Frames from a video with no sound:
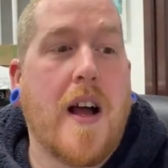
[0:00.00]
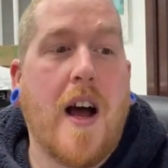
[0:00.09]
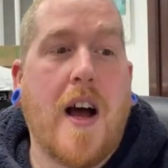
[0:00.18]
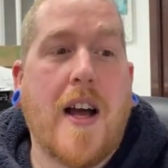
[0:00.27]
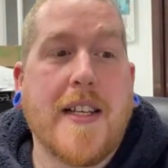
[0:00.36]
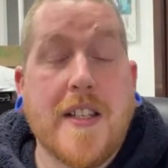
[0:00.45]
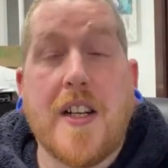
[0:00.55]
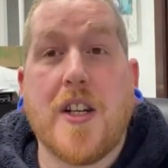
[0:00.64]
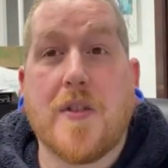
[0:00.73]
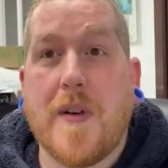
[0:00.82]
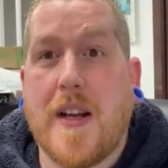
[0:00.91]
uh, it's going to
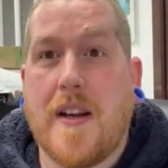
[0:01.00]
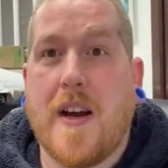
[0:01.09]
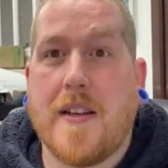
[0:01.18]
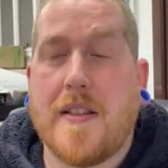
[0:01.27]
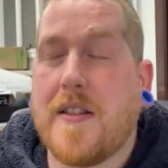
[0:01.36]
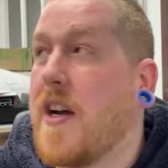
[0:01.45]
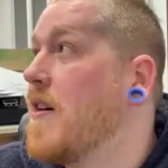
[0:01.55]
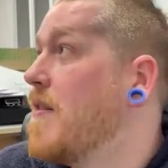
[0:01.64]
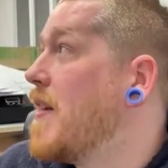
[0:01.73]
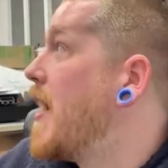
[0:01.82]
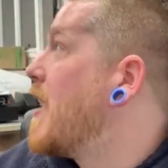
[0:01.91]
look really nice. So
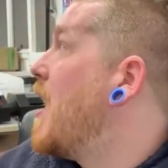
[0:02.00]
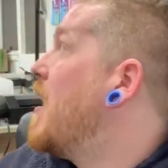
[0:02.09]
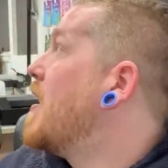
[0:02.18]
like our